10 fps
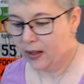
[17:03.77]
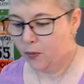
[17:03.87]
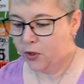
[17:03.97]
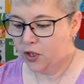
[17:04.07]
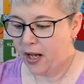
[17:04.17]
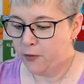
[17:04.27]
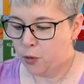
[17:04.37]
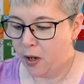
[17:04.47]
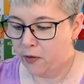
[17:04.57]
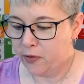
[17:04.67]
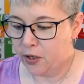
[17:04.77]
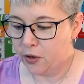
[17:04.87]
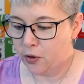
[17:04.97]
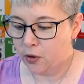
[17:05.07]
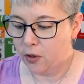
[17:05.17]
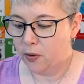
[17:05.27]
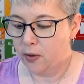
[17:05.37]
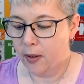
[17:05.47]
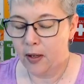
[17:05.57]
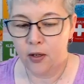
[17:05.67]
We should have 12 little
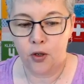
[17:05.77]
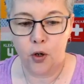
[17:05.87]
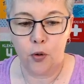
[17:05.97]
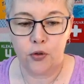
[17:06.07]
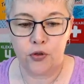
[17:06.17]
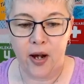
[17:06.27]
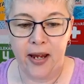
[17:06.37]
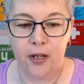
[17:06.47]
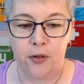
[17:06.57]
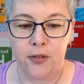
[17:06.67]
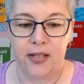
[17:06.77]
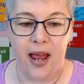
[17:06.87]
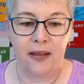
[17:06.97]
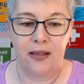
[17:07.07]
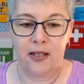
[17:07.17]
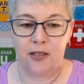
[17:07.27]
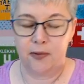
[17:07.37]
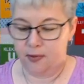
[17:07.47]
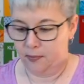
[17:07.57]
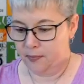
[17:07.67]
gold triangles at
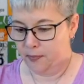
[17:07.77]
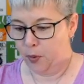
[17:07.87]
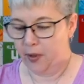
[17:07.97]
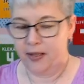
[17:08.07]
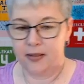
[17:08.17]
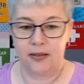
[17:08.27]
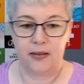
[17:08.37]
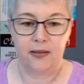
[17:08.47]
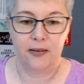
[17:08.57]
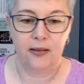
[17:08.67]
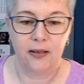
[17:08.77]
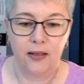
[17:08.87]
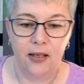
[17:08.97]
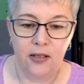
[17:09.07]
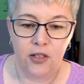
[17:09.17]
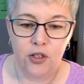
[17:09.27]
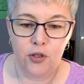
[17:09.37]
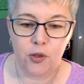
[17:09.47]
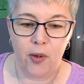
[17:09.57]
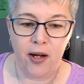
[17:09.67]
this point. Did you
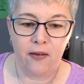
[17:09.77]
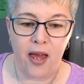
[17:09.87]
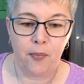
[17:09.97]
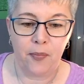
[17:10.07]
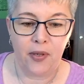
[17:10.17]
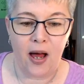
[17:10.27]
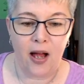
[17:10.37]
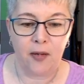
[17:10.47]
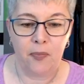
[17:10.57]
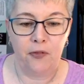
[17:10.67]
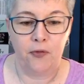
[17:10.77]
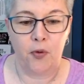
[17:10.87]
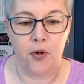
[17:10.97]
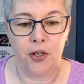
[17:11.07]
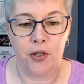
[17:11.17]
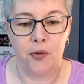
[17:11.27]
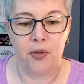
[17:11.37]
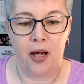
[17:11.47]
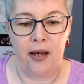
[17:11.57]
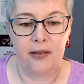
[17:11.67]
square that block before you
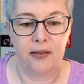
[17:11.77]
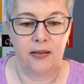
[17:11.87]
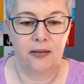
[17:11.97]
cut?